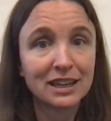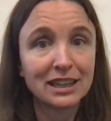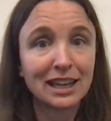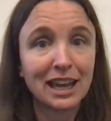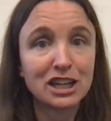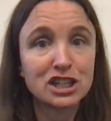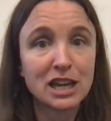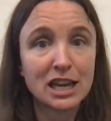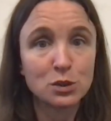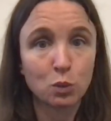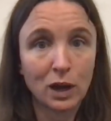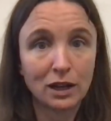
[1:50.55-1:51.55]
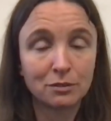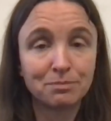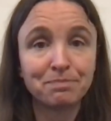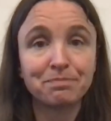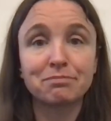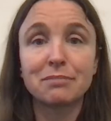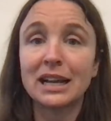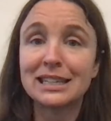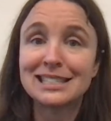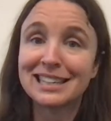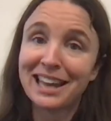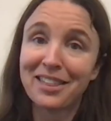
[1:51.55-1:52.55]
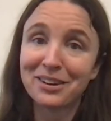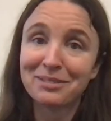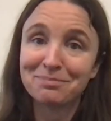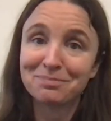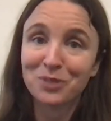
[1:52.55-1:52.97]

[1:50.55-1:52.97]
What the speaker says: engaged as well, because together,